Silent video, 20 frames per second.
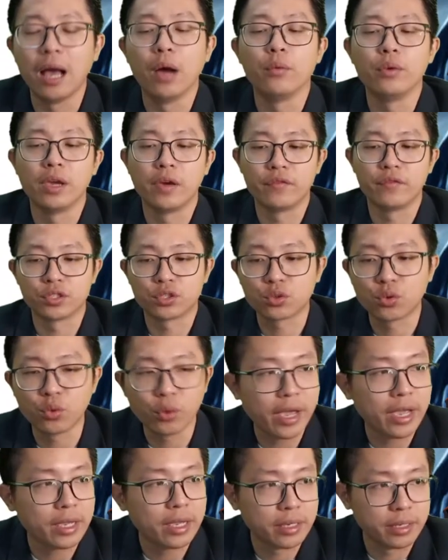We have a
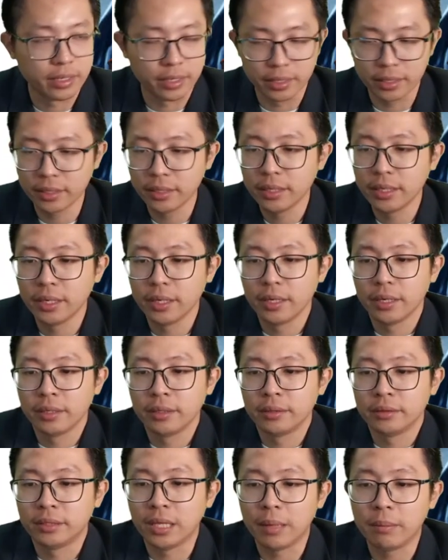square here.
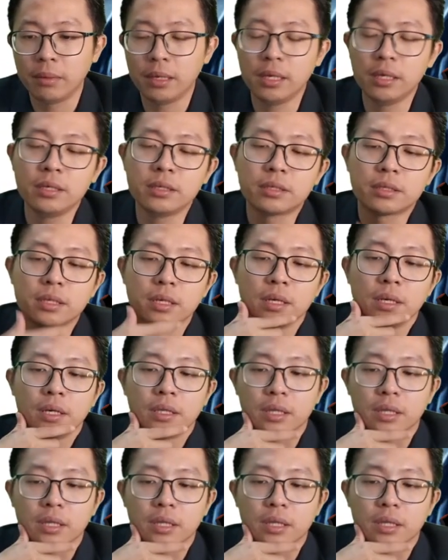That means